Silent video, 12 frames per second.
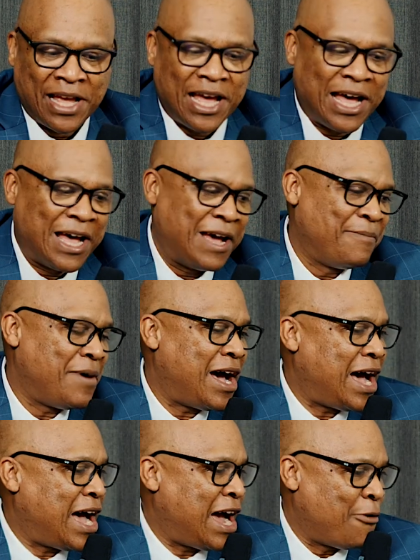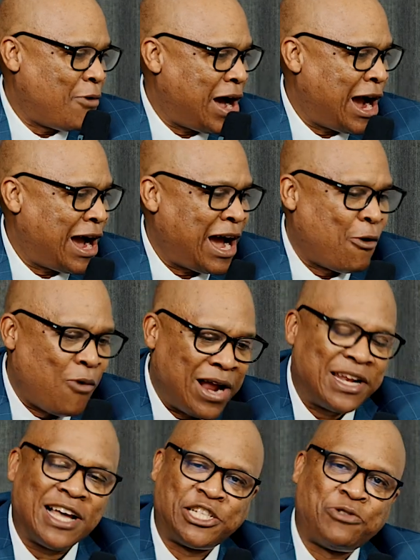um, I, I, I,
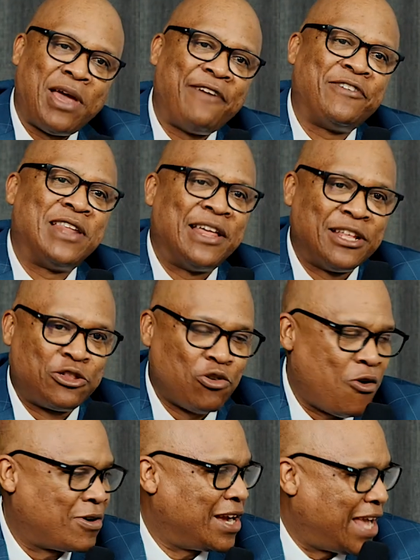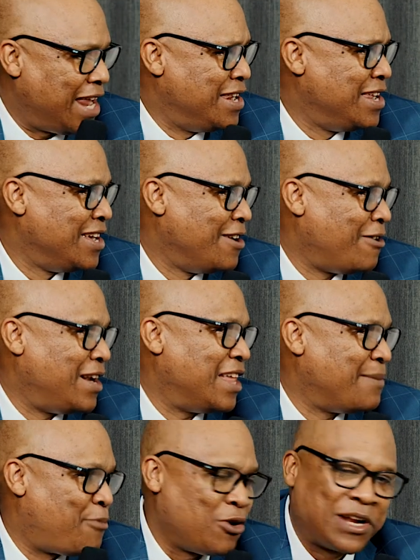want us to have another talk again,
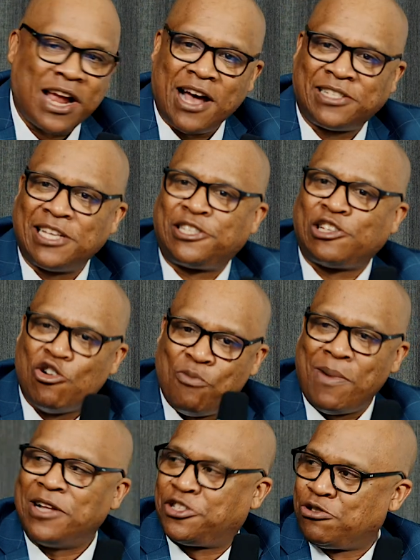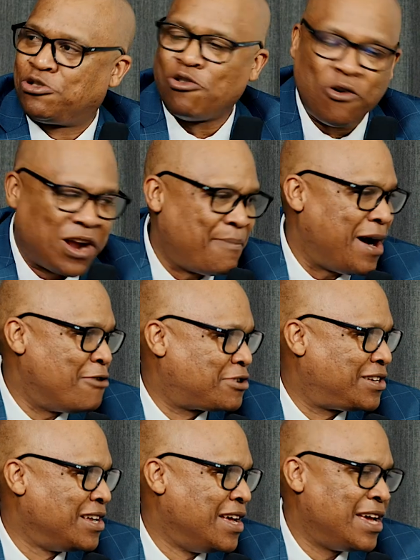another podcast. There's so much to talk
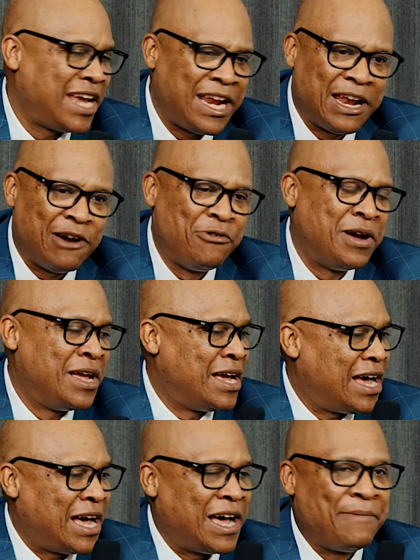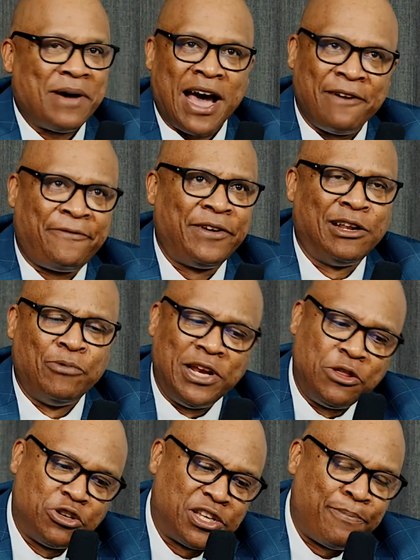about. You know, um, I feel we
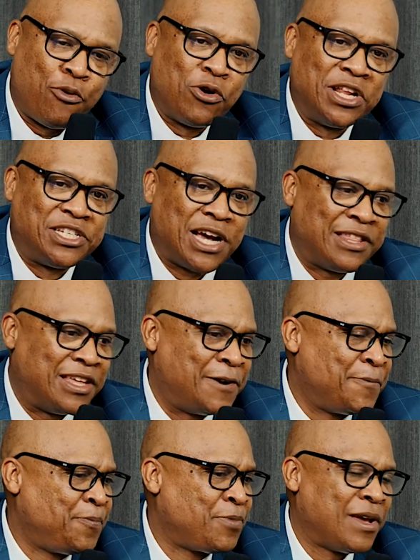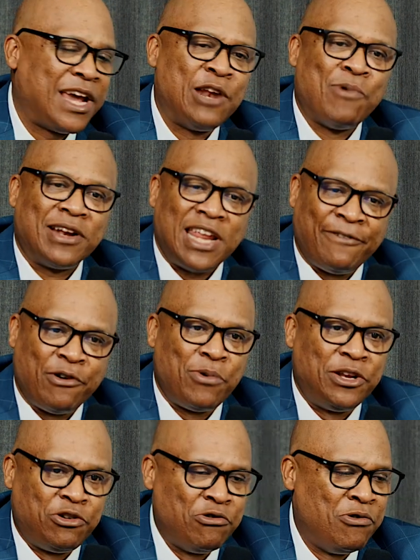need to support each other in whatever
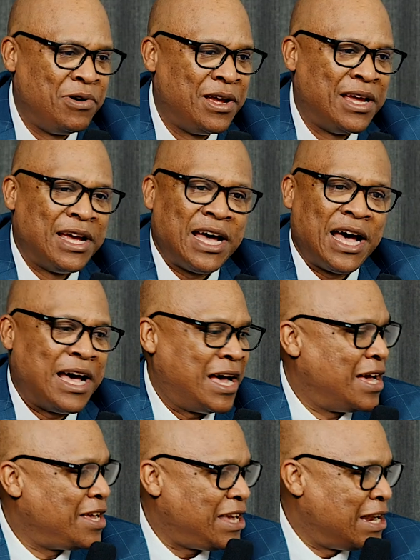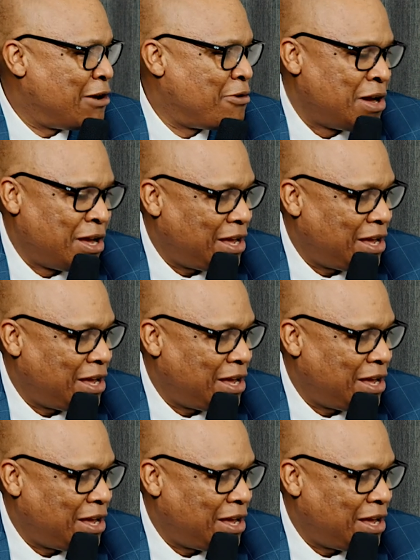we do. Uh, you know,